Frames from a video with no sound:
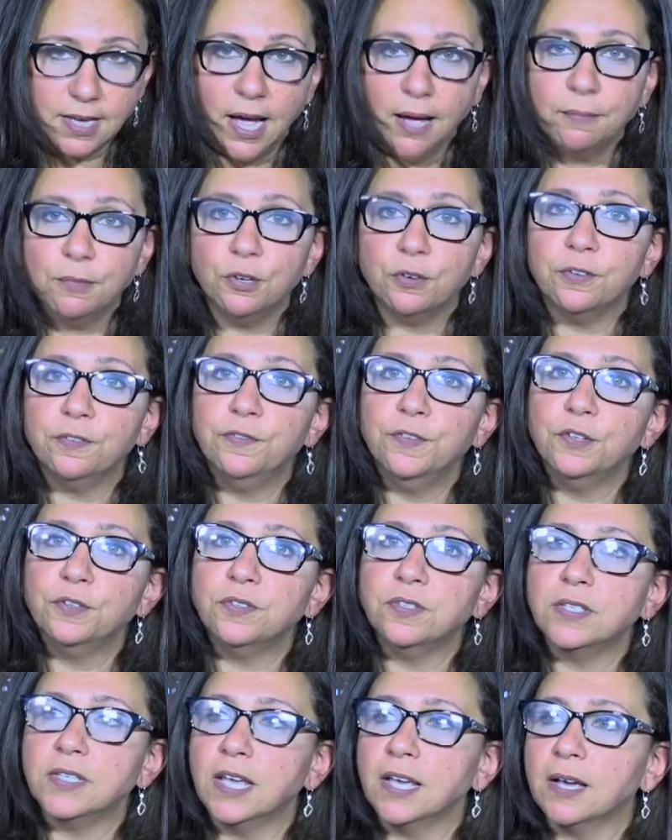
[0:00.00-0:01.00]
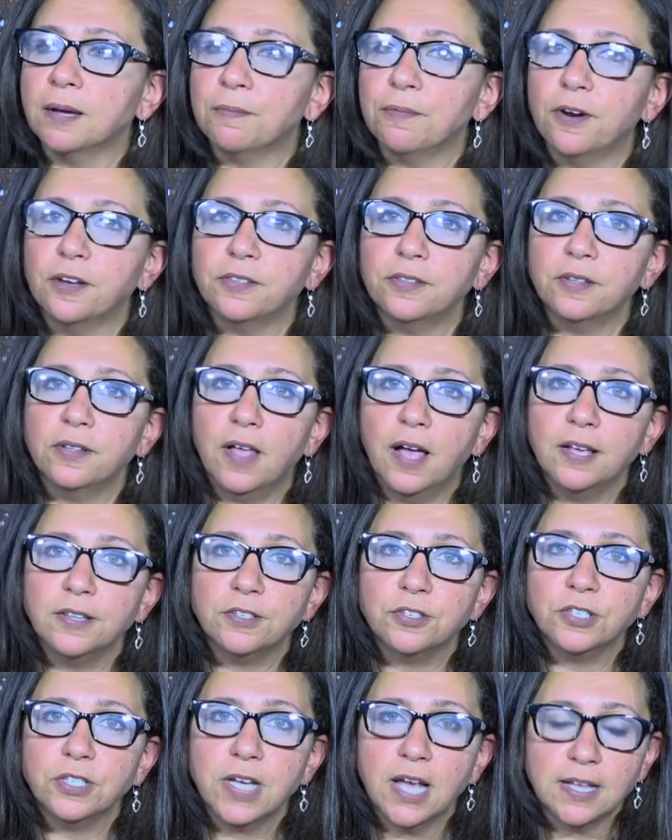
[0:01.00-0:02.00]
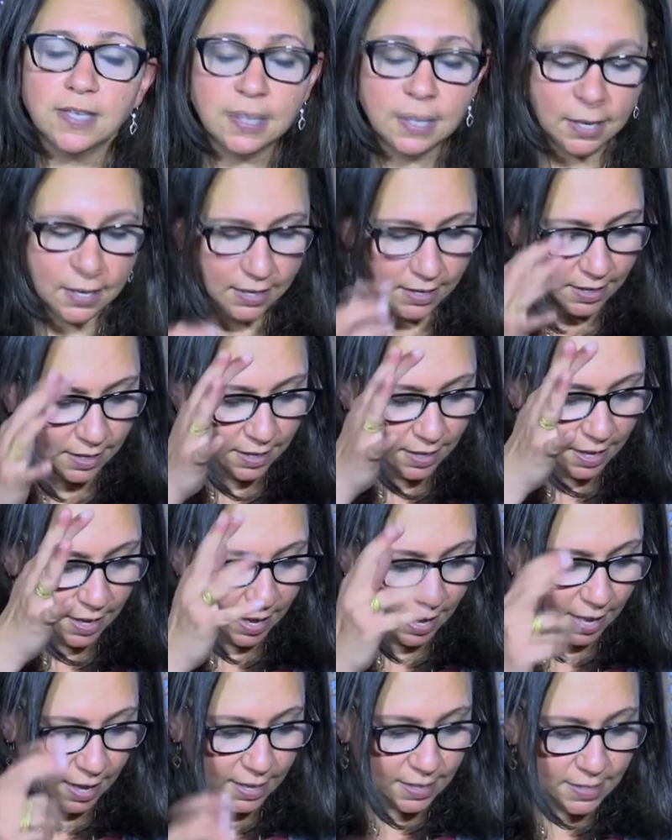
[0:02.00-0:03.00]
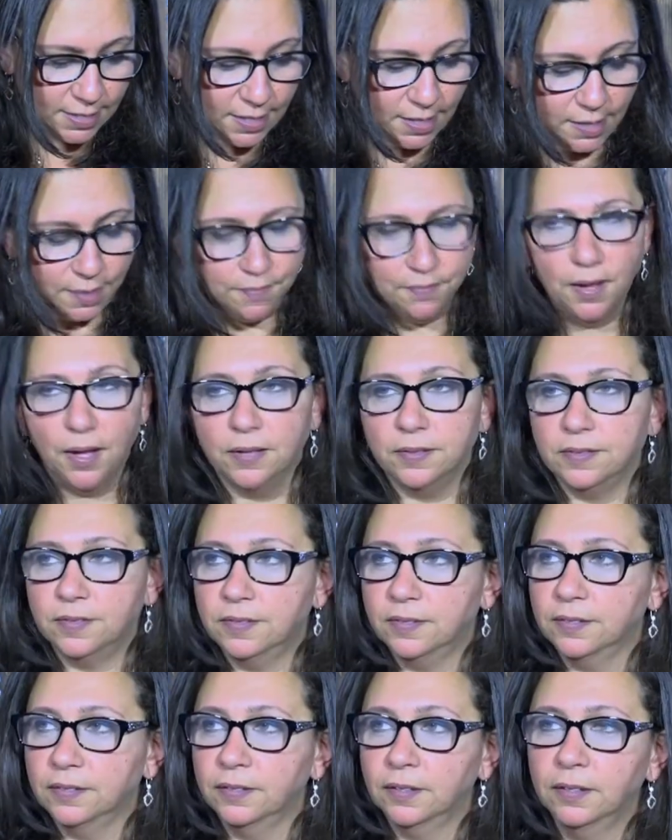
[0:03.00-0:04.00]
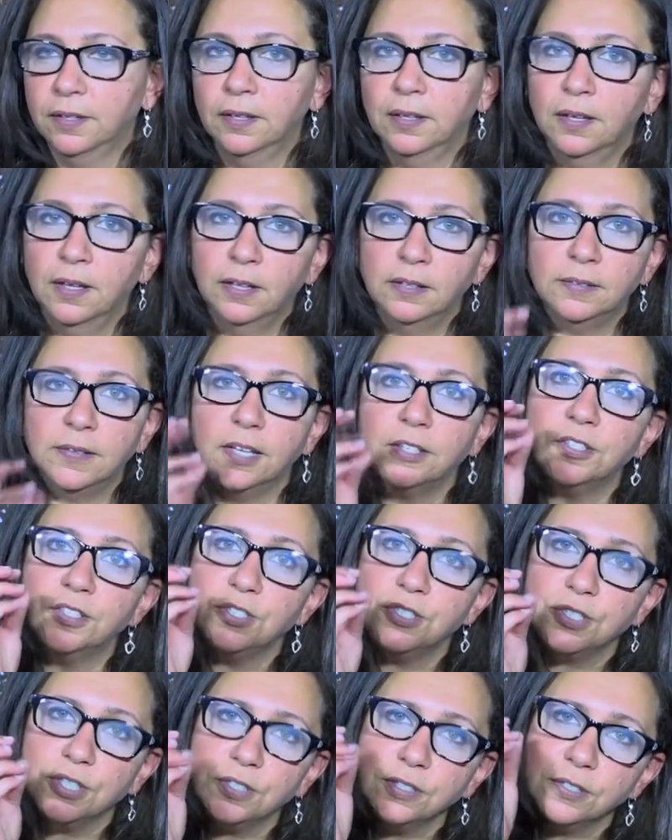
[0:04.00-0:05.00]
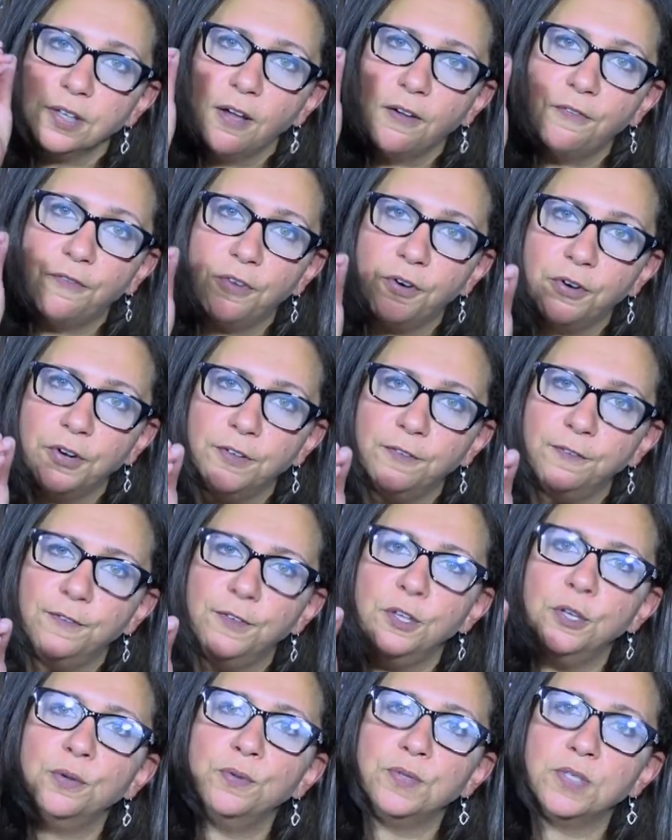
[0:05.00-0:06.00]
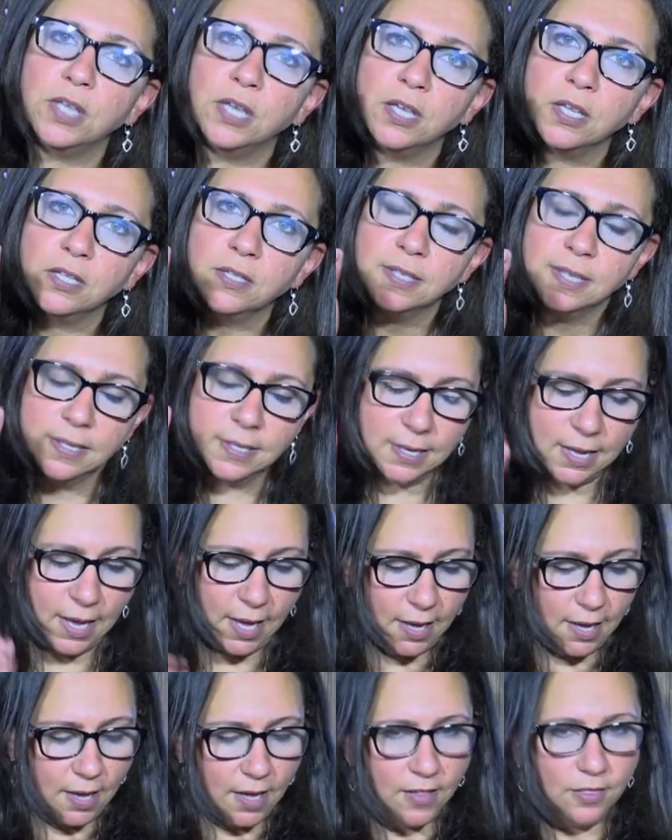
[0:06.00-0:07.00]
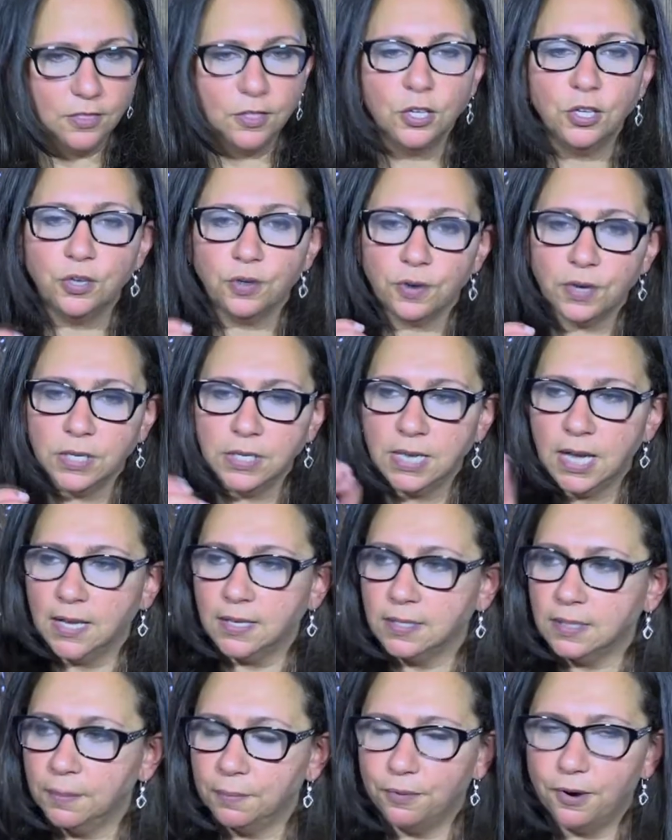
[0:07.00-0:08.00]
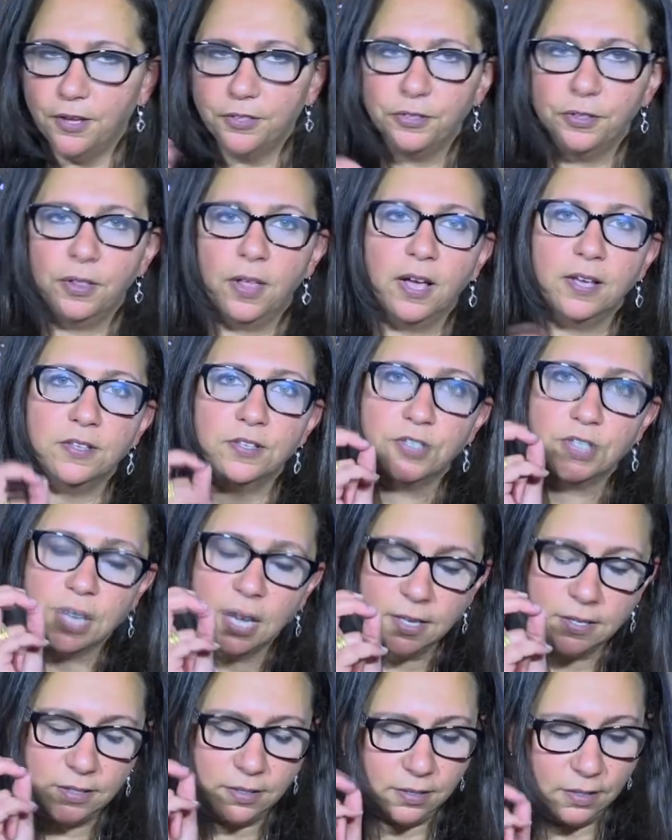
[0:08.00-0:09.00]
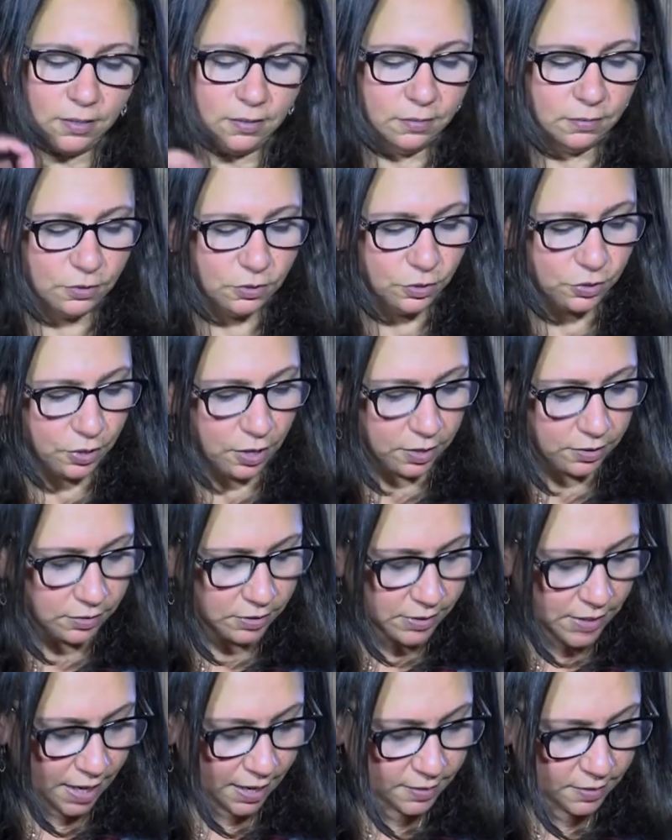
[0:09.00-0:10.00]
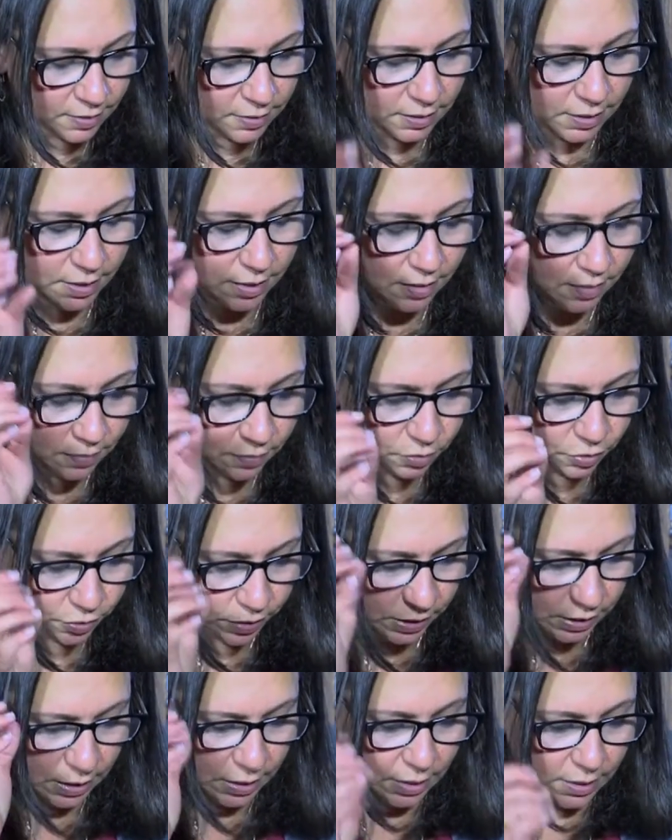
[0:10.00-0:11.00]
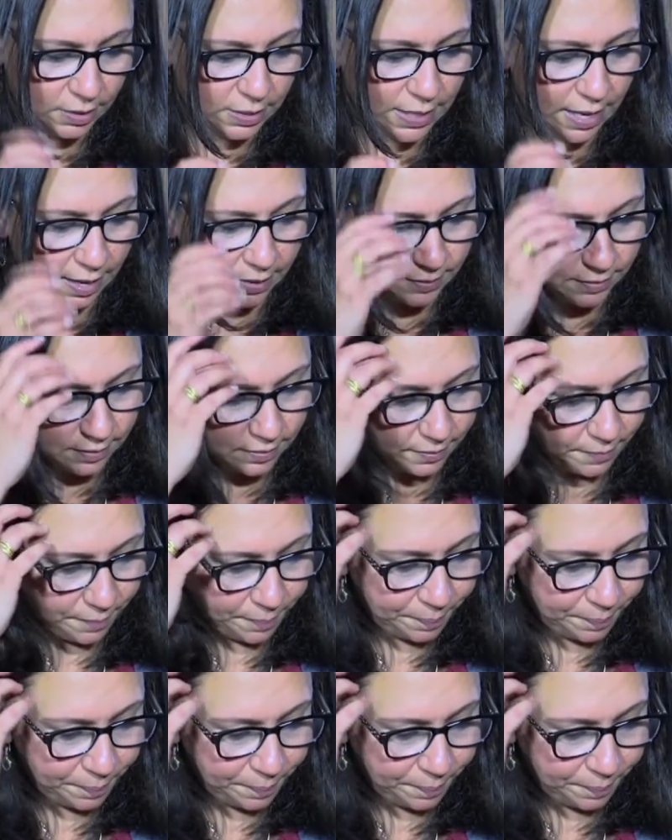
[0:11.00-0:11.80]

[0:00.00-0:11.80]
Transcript: time you refuse to take a breathalyzer test, 18 months. That's just for refusing to take the urine test, the breathalyzer test, the drug test, the drinking test.